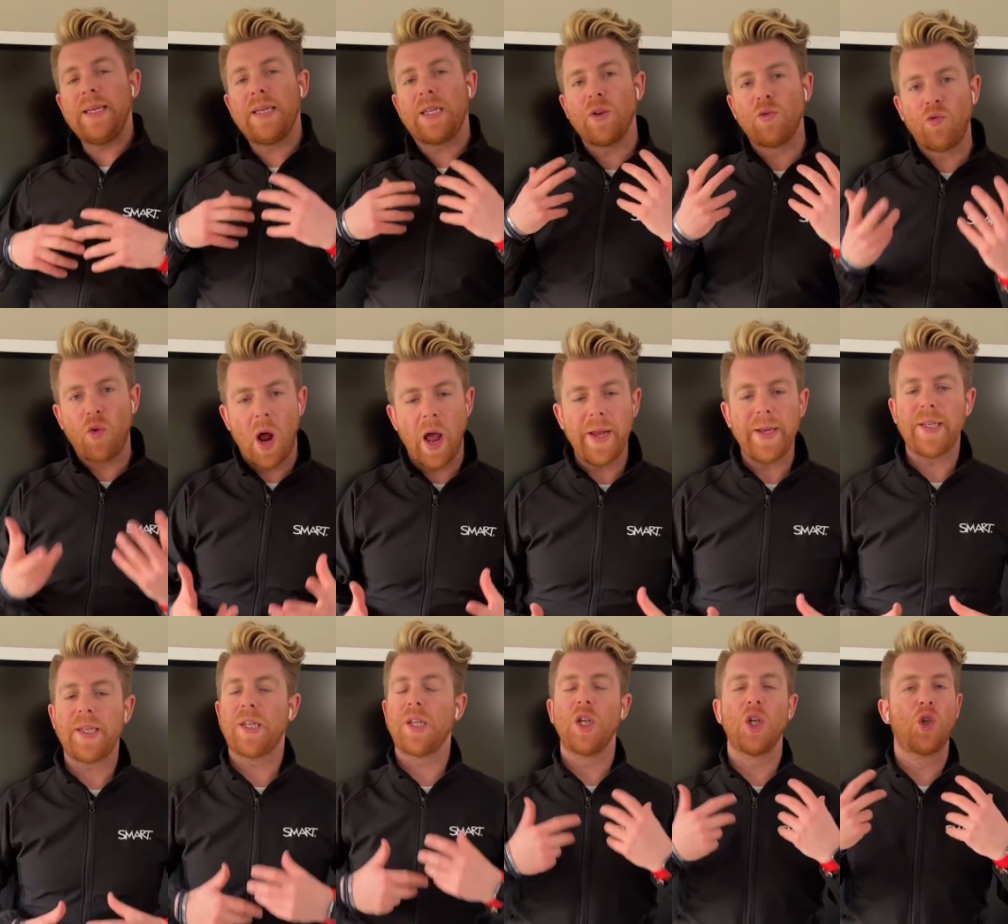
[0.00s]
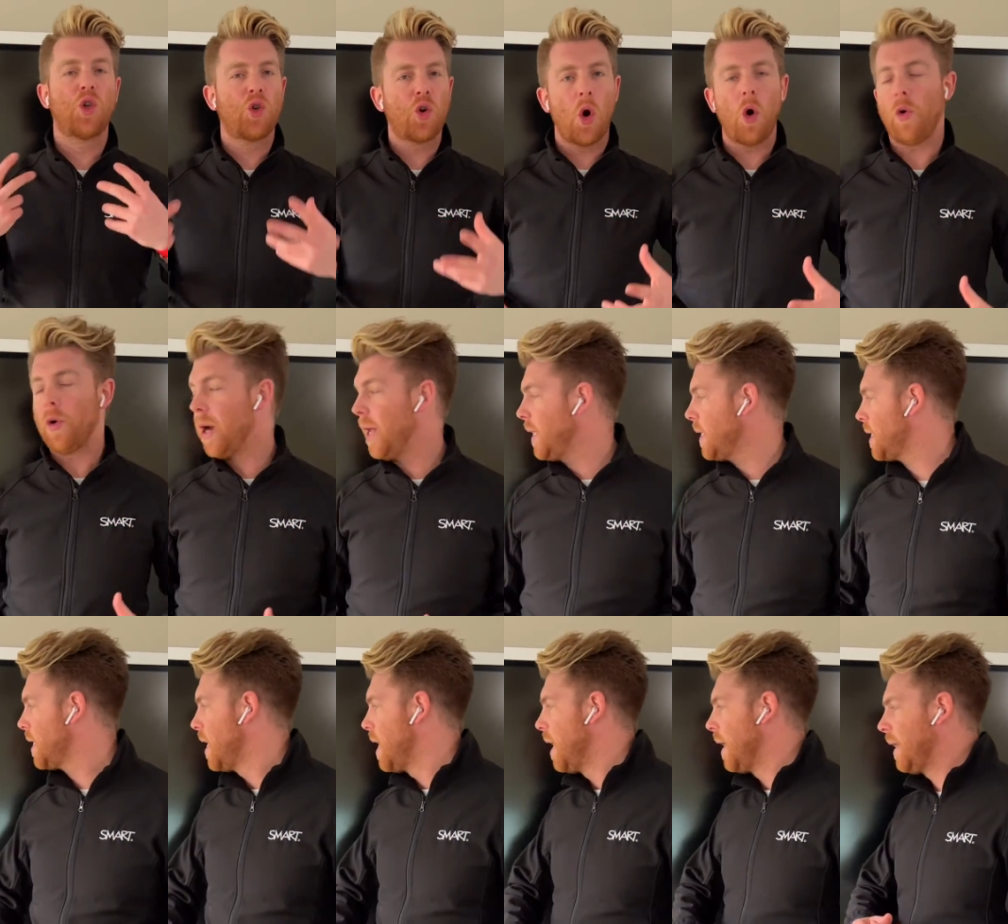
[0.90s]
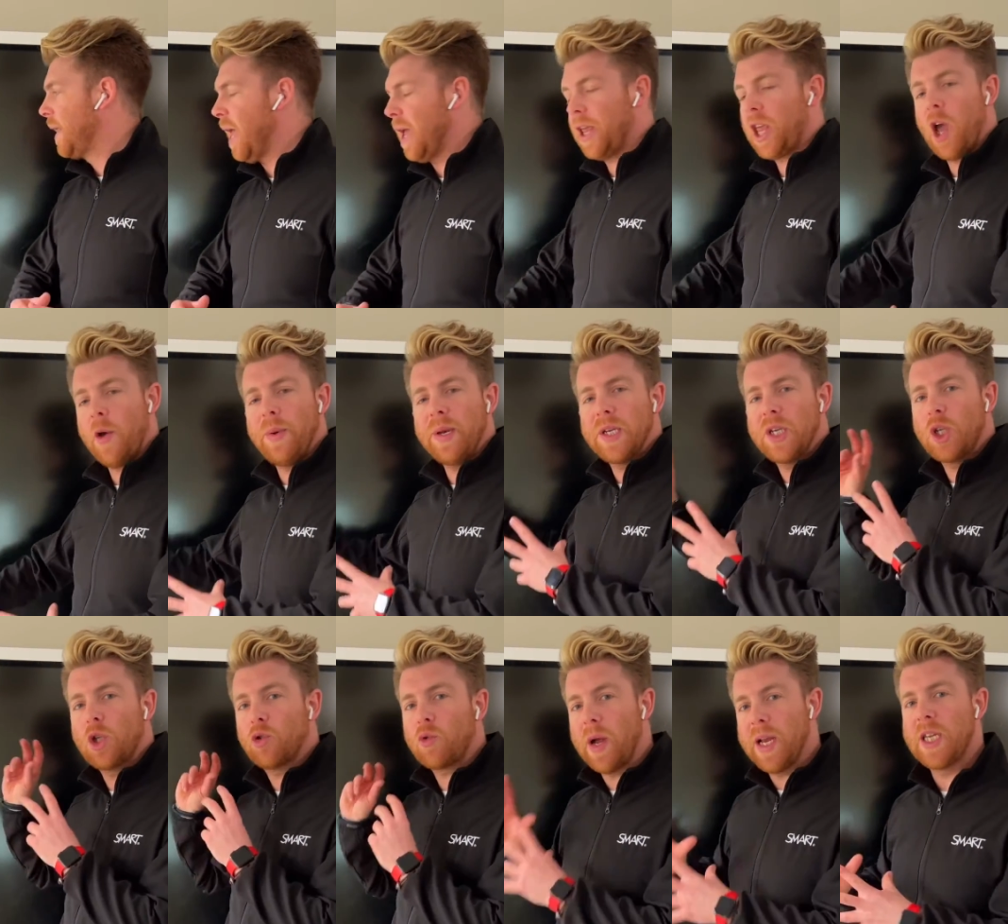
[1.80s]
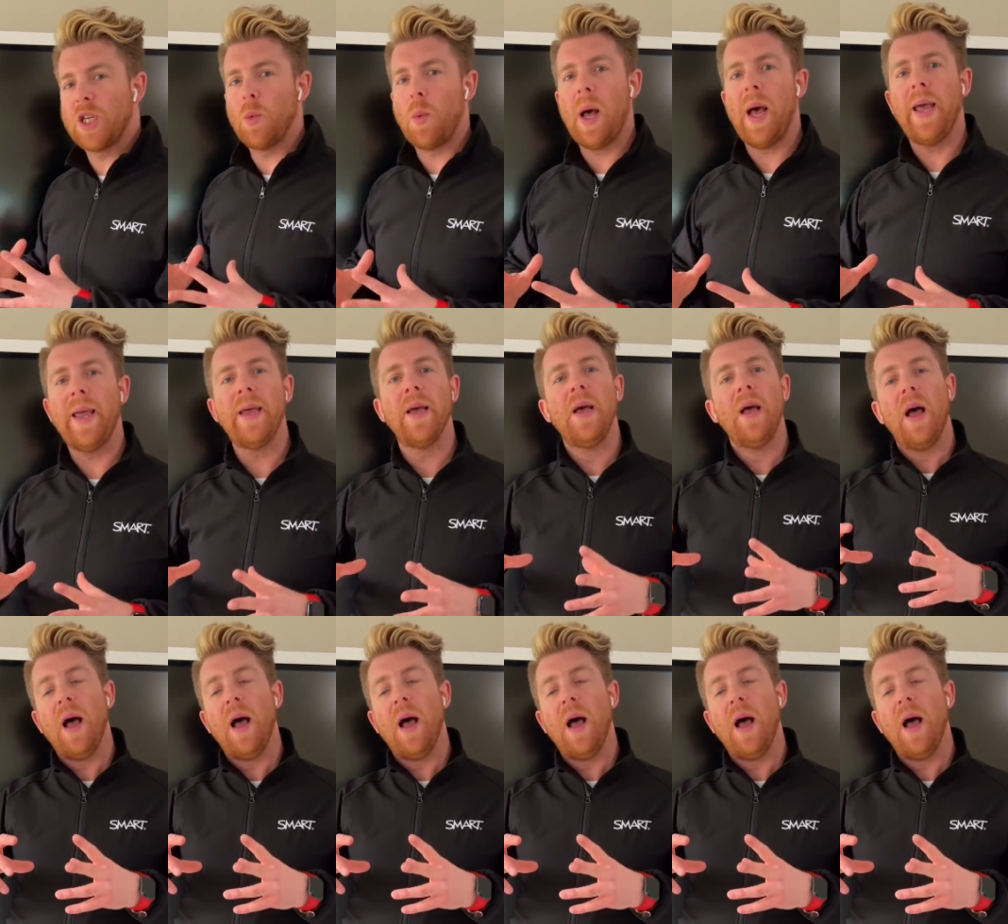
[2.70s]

to write, to draw on it, get going straight away,